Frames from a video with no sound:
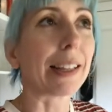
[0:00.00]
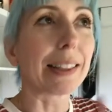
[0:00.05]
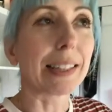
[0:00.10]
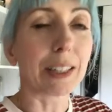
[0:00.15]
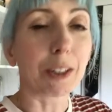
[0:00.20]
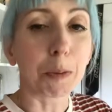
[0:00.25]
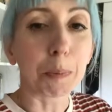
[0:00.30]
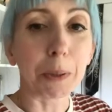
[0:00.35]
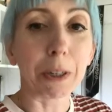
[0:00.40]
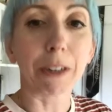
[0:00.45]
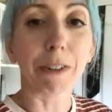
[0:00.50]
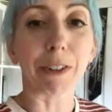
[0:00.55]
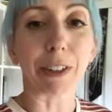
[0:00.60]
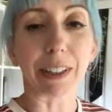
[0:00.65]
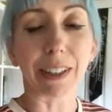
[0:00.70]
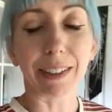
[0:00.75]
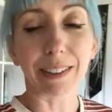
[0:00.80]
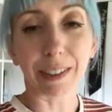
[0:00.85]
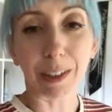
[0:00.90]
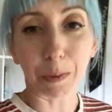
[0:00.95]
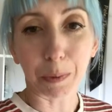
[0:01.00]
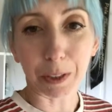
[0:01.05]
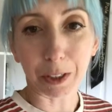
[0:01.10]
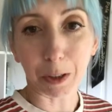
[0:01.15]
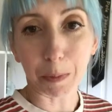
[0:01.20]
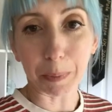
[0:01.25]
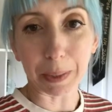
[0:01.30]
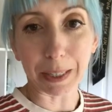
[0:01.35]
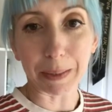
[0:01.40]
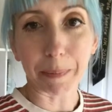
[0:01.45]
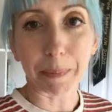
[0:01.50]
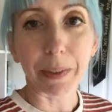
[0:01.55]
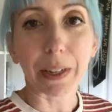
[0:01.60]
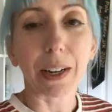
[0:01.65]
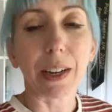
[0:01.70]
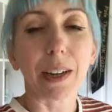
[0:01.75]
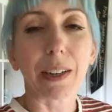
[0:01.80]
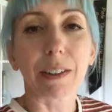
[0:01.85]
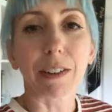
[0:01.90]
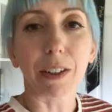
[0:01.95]
That's perfect. That's how I want it to be.
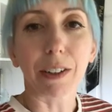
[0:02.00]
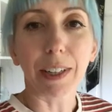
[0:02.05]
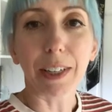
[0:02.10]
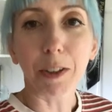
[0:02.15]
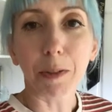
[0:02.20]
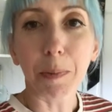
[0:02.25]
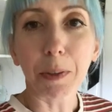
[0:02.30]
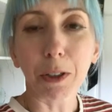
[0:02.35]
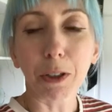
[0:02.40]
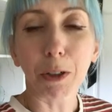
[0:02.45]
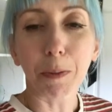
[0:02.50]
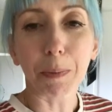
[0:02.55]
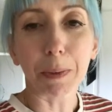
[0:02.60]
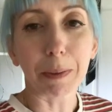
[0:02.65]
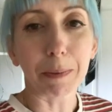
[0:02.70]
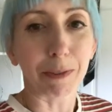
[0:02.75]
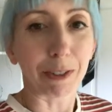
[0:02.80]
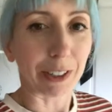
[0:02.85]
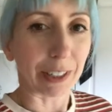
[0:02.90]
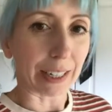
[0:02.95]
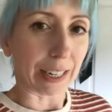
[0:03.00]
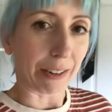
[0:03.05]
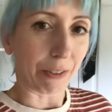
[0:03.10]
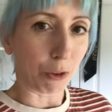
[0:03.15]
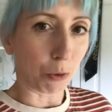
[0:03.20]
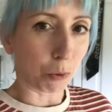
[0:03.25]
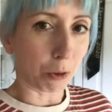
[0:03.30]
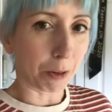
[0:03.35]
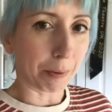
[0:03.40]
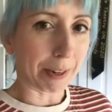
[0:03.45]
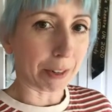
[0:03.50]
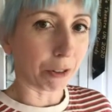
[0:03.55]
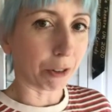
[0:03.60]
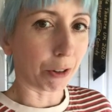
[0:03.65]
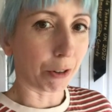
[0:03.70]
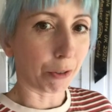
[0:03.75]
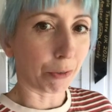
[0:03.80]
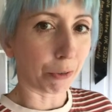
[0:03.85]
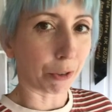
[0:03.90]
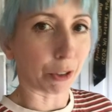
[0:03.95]
So that's my top tip for today. If you're worried about
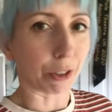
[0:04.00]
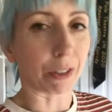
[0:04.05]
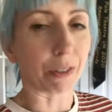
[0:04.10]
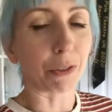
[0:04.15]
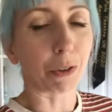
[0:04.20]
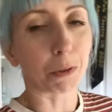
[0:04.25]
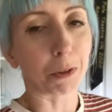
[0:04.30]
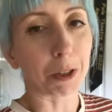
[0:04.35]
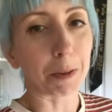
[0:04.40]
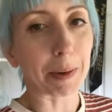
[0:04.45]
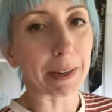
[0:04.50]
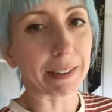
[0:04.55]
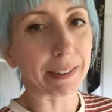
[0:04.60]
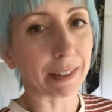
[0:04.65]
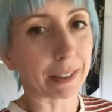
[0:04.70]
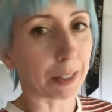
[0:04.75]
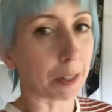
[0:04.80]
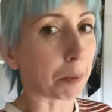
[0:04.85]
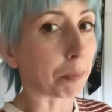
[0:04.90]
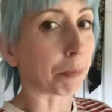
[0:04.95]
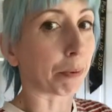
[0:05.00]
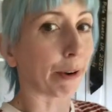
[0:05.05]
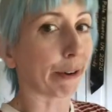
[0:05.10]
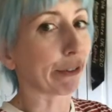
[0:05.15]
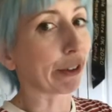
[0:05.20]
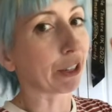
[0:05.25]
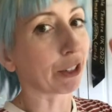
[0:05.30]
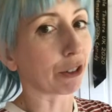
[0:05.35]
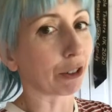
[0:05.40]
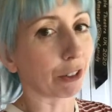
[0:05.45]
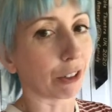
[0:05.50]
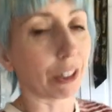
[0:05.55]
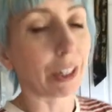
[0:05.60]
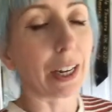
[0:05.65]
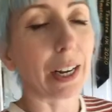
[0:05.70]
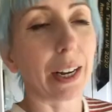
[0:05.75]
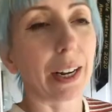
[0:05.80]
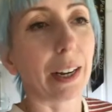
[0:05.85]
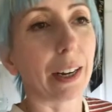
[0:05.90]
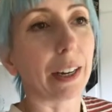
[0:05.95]
tone of voice, if you're worried about sounding professional,
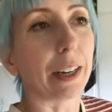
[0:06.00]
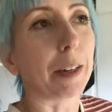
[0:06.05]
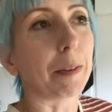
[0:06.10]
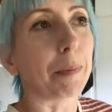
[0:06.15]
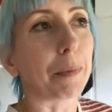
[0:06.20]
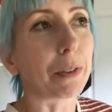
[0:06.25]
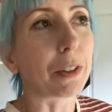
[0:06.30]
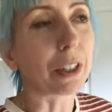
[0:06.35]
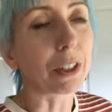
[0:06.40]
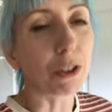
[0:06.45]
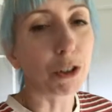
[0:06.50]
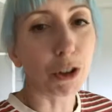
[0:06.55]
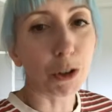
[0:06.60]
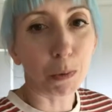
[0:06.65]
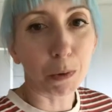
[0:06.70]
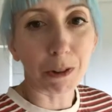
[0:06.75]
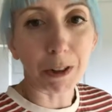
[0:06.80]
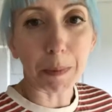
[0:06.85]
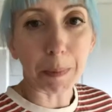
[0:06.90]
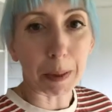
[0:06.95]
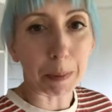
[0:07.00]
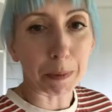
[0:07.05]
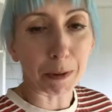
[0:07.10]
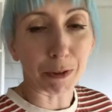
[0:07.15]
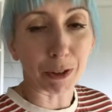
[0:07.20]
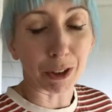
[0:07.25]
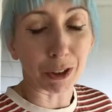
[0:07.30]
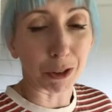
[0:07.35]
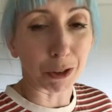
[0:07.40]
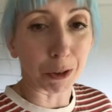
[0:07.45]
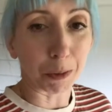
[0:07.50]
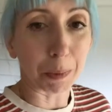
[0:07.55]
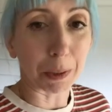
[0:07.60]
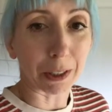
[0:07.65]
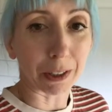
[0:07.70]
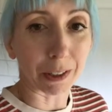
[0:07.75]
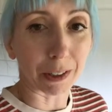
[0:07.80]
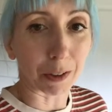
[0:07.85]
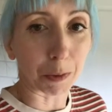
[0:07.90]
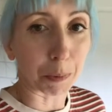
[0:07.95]
ditch the worry about professional,
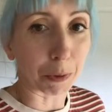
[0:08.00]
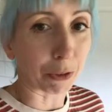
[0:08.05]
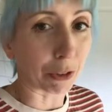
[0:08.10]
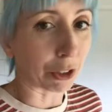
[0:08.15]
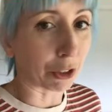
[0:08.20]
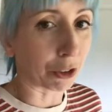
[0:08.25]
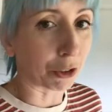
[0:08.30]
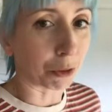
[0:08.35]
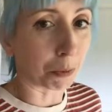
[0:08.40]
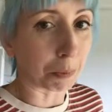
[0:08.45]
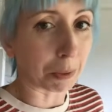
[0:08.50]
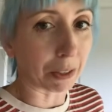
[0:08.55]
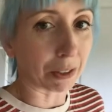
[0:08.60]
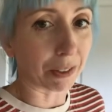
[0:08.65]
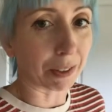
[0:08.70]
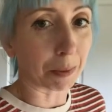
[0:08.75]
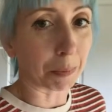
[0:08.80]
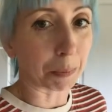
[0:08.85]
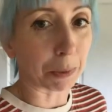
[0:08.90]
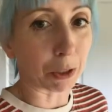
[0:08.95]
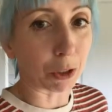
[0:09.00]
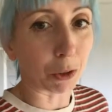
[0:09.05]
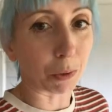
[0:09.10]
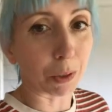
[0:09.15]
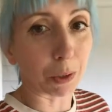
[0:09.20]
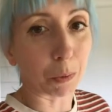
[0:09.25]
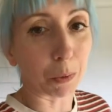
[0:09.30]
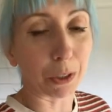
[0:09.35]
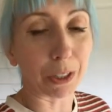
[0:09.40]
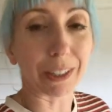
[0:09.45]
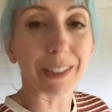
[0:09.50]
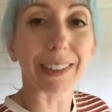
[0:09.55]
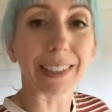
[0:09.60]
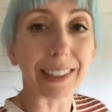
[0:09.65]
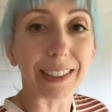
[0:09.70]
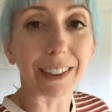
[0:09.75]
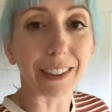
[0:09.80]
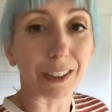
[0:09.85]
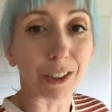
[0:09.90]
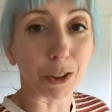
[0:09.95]
because professional means simply doing what you say
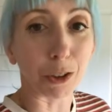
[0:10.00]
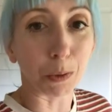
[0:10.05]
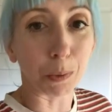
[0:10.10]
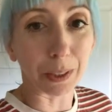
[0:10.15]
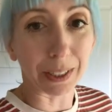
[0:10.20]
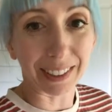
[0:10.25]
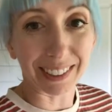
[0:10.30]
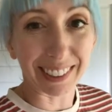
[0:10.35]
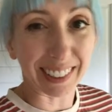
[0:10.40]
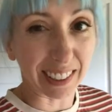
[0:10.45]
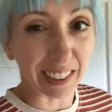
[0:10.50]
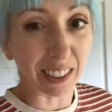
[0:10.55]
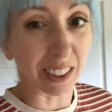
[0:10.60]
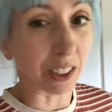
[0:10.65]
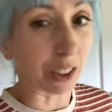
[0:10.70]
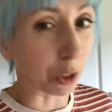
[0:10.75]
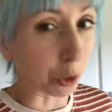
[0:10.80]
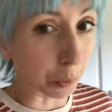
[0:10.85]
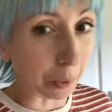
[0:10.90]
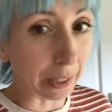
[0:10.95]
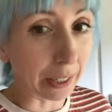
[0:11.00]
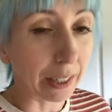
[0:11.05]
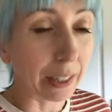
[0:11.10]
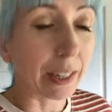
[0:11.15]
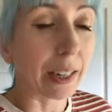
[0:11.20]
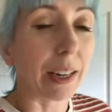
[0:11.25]
you're going to do when you say you're going to do it.